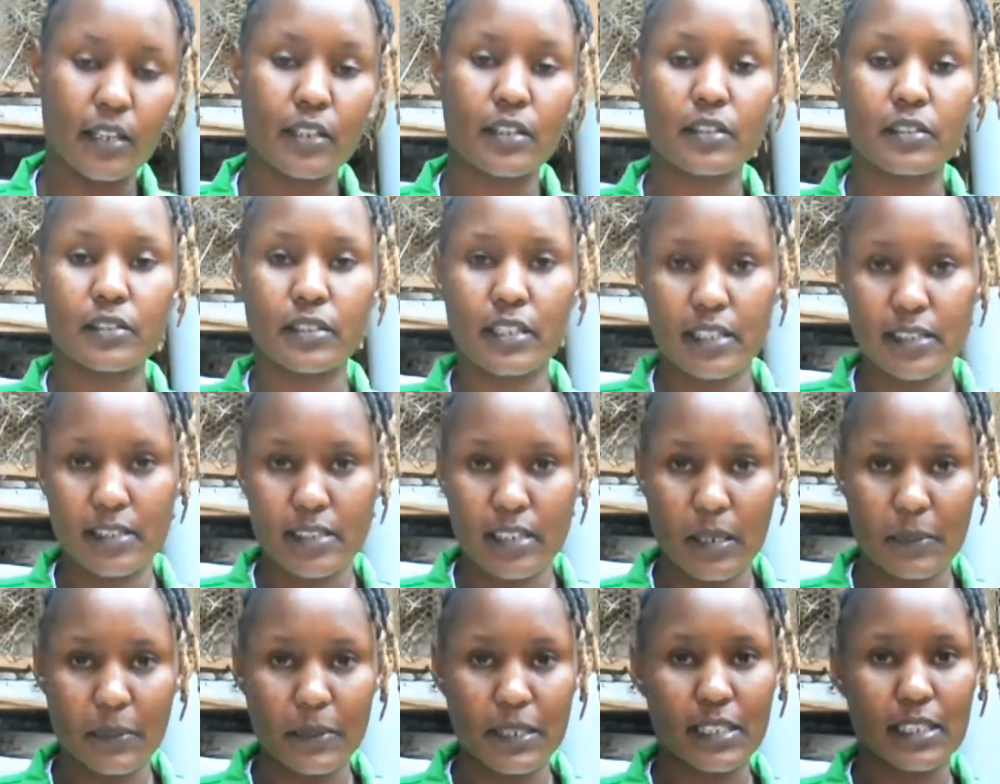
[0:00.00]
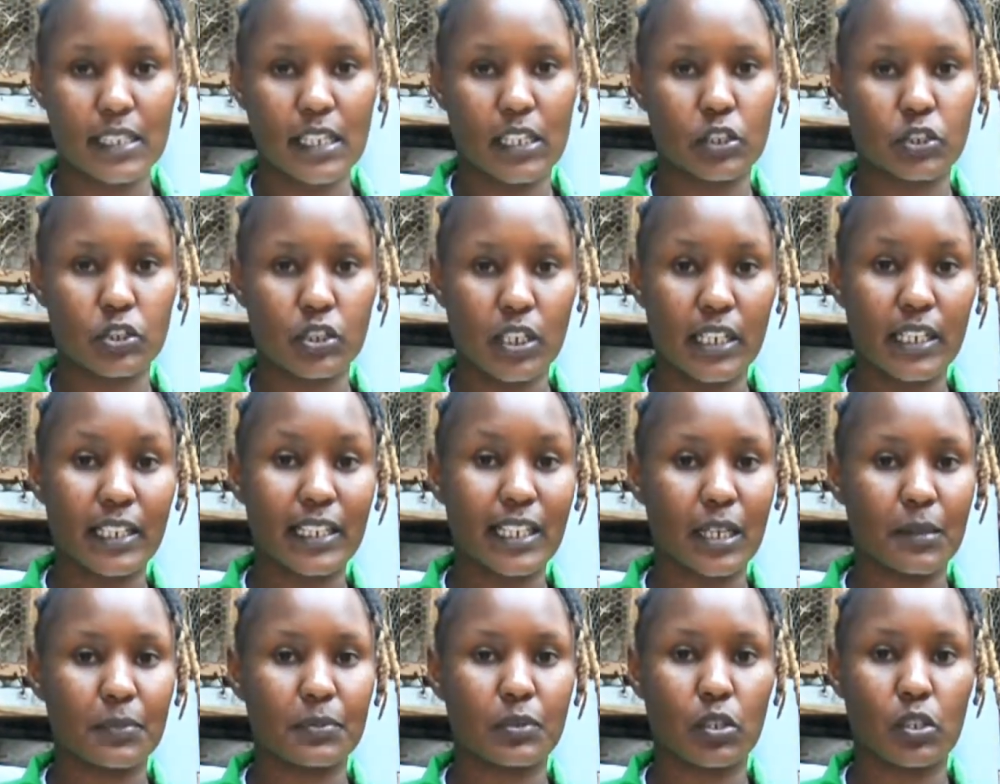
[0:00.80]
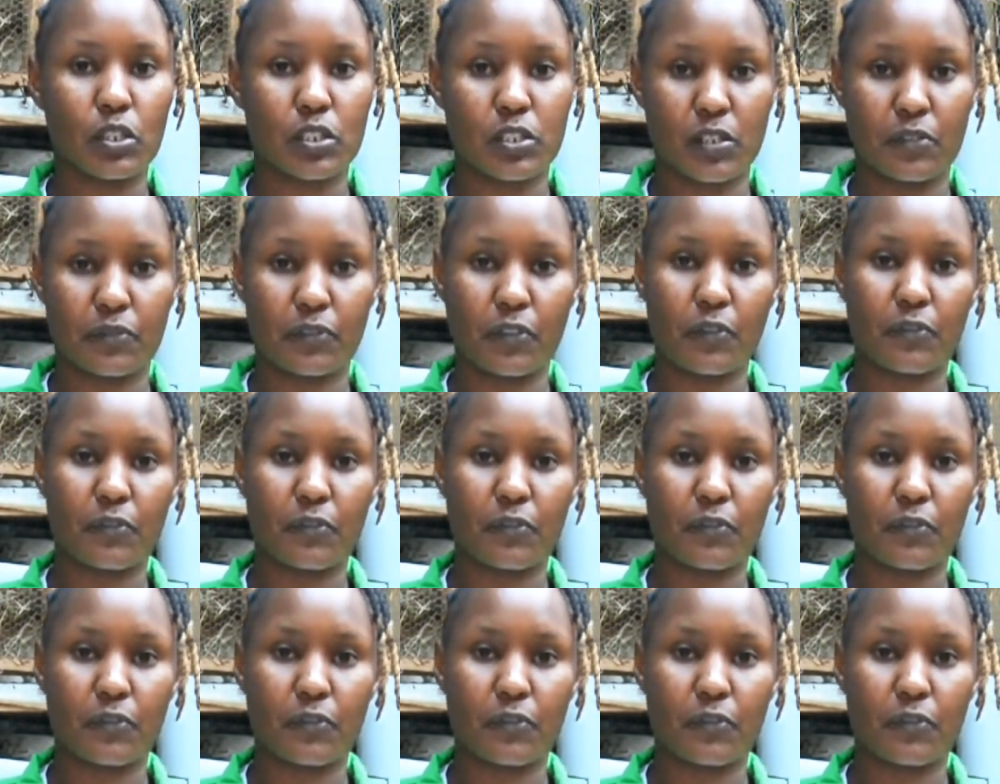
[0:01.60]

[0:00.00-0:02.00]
these rabbits are usually kept also for